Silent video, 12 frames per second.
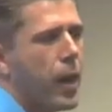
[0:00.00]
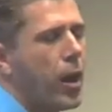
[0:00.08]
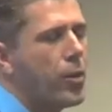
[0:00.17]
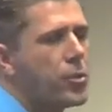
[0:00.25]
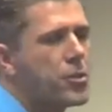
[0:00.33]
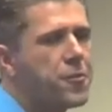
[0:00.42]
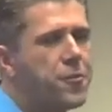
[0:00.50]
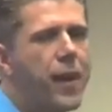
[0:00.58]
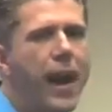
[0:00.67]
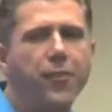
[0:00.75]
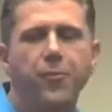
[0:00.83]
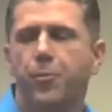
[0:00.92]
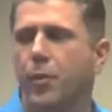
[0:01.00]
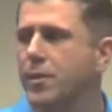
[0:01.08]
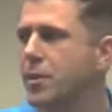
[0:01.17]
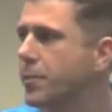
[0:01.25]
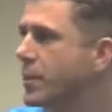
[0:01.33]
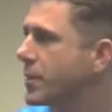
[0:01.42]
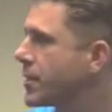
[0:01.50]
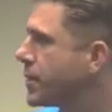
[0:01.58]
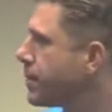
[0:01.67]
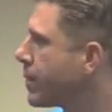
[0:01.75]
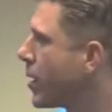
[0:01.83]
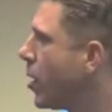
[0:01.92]
on those five principles
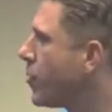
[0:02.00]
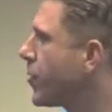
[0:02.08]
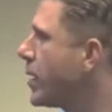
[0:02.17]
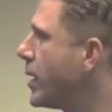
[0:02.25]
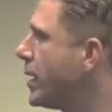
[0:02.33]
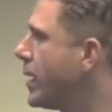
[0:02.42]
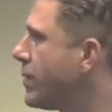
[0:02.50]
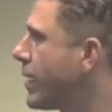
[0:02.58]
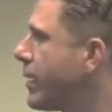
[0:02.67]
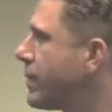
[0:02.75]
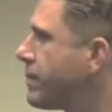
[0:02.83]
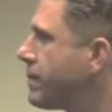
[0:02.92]
of clean living.